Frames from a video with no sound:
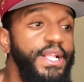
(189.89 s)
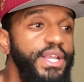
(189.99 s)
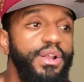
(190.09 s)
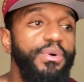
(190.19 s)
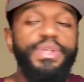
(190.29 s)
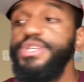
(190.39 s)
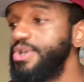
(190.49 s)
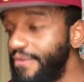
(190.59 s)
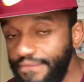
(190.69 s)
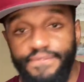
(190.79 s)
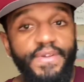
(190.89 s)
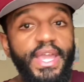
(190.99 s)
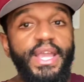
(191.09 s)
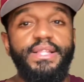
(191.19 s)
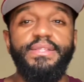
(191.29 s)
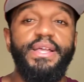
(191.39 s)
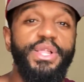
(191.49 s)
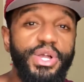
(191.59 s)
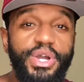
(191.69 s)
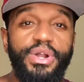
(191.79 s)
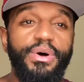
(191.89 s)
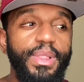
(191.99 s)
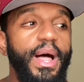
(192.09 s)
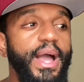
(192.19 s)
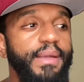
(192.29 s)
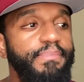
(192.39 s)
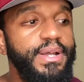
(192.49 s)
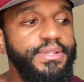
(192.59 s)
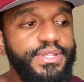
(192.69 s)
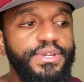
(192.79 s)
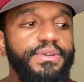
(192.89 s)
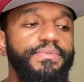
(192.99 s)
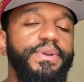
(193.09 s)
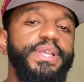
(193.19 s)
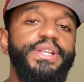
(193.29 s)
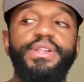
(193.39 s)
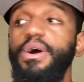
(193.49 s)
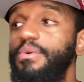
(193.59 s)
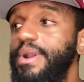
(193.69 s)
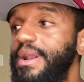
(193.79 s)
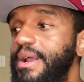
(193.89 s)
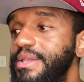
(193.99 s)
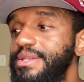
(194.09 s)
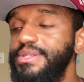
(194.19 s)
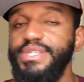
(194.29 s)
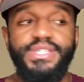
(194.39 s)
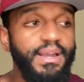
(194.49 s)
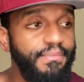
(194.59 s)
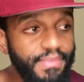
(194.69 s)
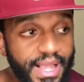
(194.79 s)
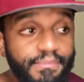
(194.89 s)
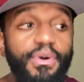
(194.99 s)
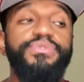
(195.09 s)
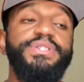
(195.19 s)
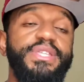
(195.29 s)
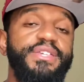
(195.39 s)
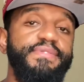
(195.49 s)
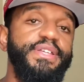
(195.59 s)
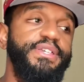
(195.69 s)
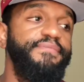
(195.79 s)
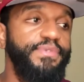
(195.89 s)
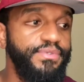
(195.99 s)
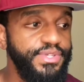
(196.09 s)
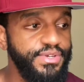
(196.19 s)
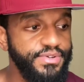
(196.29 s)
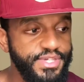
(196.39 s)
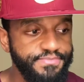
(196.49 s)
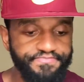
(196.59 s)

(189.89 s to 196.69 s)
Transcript: you know, look so fit and they look good online, but do you really know what it, so, like most of these fitness influencers,